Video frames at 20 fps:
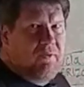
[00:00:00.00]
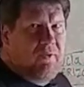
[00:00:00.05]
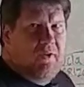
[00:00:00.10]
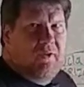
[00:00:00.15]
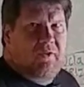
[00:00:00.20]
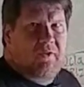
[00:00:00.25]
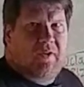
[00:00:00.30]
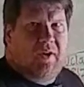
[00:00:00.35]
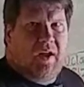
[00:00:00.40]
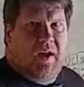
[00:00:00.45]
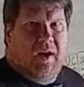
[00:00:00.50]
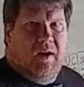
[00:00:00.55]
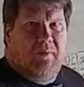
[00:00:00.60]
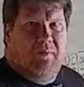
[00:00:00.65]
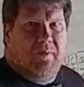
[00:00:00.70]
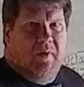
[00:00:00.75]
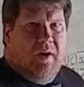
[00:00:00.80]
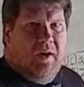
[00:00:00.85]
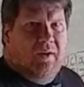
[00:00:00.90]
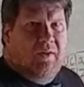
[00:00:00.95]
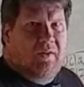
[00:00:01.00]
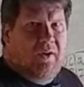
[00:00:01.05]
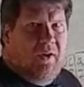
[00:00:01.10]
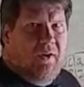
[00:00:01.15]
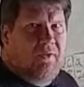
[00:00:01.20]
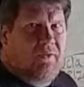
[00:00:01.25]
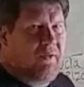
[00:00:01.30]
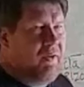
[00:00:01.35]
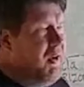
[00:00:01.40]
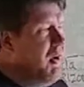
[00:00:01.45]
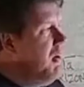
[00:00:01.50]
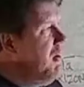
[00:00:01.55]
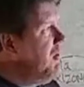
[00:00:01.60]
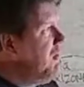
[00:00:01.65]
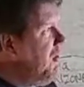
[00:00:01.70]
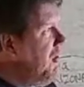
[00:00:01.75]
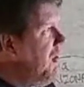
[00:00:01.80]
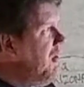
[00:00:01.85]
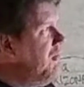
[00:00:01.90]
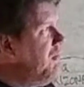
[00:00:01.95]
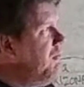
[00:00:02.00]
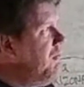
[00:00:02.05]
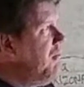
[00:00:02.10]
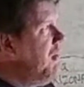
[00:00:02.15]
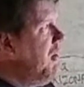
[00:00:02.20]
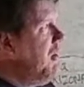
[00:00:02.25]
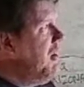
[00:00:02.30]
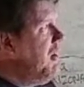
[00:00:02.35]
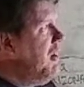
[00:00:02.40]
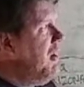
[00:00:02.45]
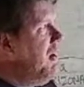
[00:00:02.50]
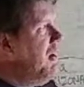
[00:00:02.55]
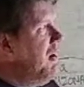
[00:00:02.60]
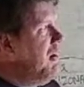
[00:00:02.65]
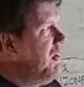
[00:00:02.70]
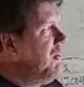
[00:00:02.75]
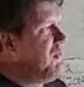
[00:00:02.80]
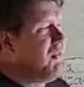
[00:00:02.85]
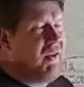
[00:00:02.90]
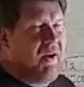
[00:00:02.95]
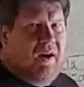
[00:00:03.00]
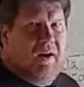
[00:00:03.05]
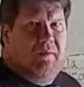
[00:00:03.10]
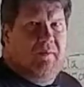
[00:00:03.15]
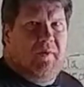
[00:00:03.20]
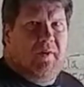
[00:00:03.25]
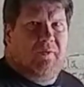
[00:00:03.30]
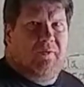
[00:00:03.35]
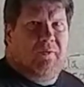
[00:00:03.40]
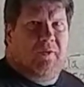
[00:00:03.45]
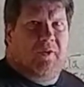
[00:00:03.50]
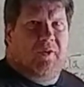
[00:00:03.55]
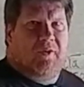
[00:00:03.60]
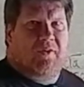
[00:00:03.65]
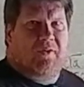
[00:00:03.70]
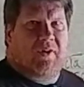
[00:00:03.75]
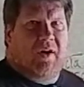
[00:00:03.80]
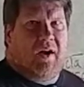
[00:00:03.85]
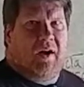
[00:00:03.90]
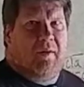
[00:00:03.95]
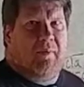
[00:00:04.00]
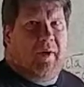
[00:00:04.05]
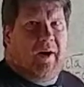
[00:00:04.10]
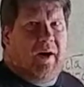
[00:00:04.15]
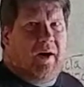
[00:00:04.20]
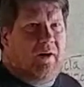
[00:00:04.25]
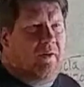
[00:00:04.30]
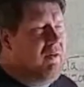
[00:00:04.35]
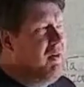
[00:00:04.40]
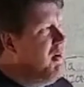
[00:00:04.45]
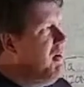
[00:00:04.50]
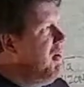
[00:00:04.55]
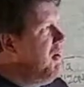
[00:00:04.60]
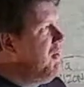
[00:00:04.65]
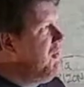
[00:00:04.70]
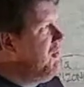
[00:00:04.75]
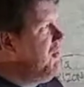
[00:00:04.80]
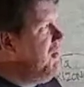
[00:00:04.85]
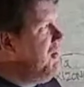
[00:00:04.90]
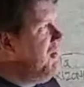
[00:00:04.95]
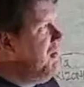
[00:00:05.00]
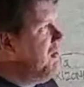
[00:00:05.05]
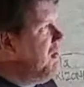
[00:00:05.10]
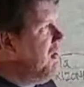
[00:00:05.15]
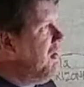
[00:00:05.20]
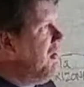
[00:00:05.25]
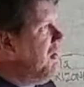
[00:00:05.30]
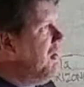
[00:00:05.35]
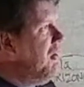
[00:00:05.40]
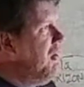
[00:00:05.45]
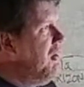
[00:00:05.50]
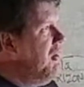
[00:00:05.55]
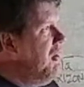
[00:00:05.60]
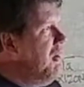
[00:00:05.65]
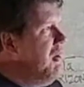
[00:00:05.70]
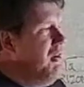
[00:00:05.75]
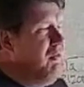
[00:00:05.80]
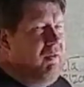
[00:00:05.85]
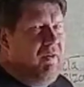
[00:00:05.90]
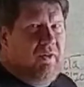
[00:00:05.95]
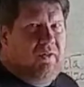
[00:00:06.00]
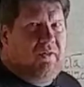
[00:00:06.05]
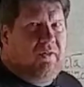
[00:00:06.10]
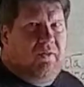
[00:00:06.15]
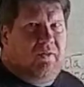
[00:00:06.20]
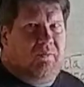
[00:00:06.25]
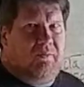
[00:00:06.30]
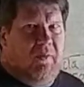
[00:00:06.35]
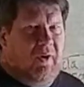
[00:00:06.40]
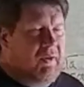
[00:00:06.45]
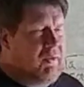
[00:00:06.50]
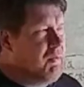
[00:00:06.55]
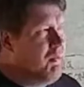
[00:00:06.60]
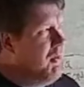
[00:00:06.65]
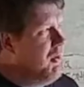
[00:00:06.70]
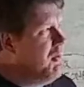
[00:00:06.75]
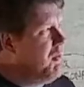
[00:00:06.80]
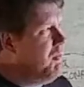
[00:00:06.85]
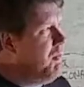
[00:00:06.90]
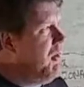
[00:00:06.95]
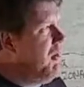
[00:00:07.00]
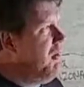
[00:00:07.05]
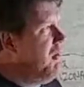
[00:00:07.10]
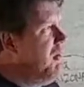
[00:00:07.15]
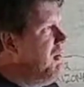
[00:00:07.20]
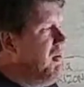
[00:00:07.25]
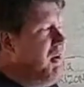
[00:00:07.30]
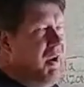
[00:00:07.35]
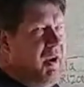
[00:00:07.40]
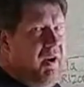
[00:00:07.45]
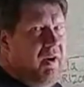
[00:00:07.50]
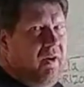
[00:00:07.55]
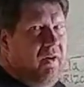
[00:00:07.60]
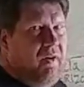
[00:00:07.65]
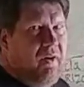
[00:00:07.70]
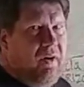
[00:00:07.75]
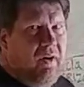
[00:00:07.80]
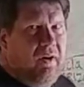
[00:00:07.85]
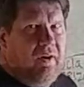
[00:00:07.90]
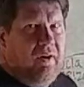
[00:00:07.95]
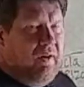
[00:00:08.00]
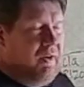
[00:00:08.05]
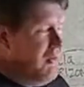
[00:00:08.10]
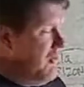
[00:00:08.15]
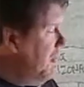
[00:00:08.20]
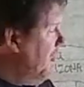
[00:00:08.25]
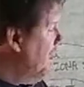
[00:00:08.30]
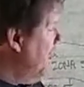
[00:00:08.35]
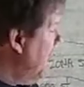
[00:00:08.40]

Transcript: first game, tough tough uh, assignment first time out, Seton Hall, which is much, much better than they are. So